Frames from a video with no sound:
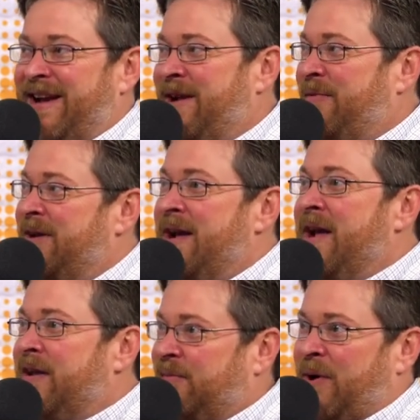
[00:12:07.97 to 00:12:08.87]
and he would
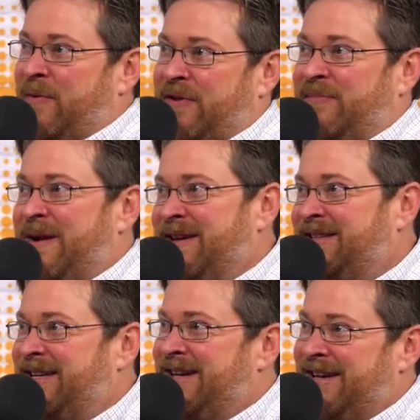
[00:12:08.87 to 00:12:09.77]
spray with his B
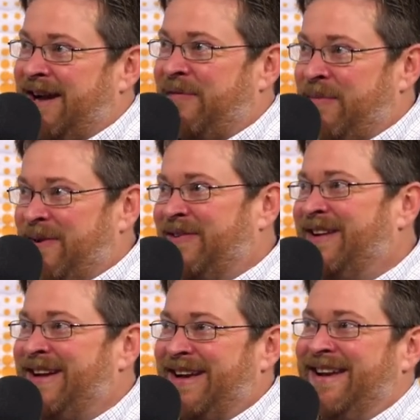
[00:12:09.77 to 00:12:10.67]
and G in every building.